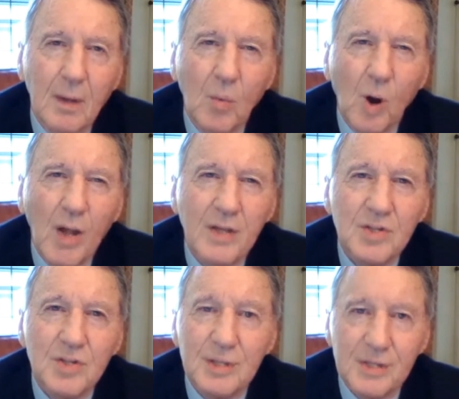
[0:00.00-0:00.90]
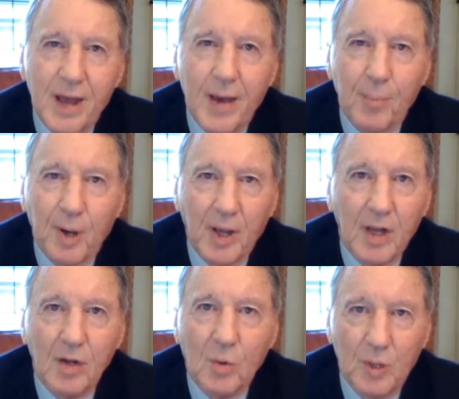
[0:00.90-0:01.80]
Why is this happening
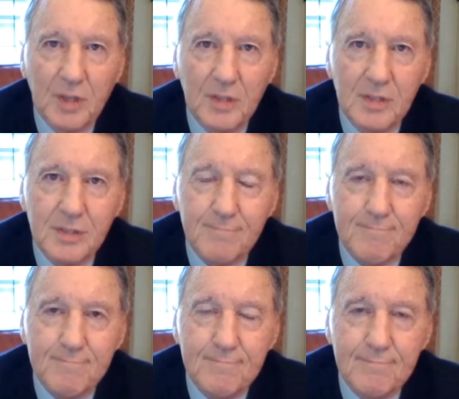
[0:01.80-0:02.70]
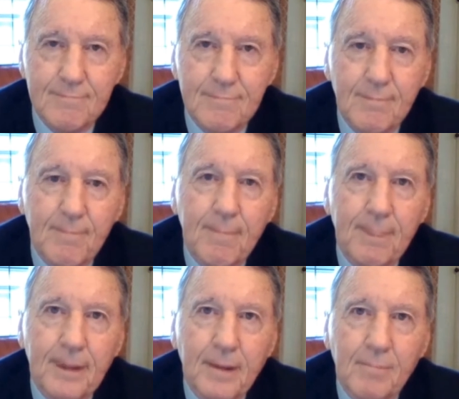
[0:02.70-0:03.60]
at Queen's?
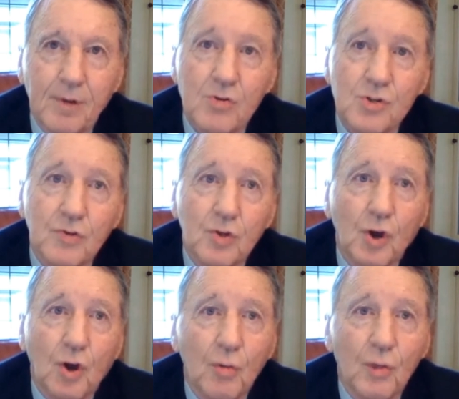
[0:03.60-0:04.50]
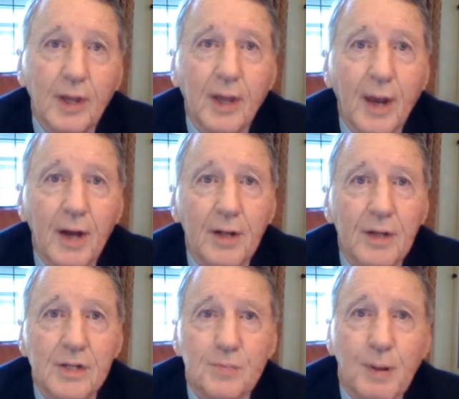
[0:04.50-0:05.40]
Most of you know that Canada
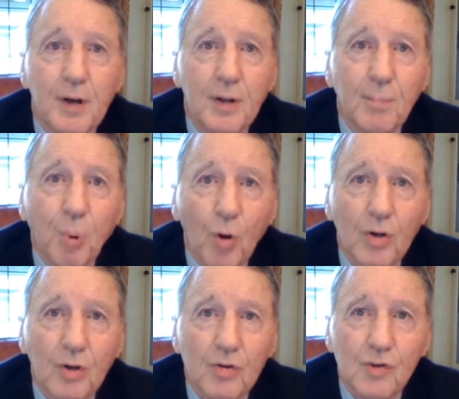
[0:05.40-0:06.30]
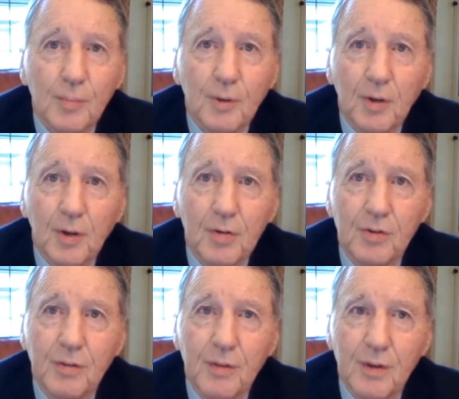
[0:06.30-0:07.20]
has been an important contributor
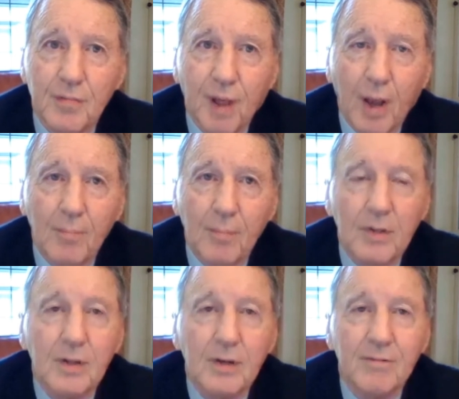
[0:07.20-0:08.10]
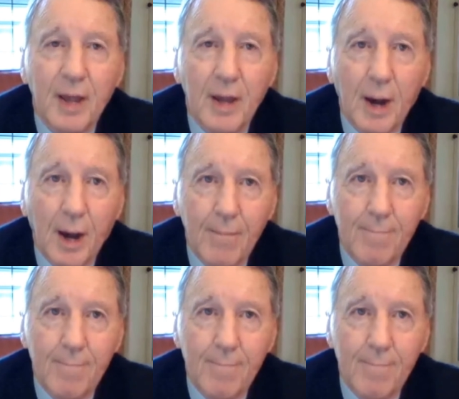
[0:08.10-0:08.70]
to the development of AI.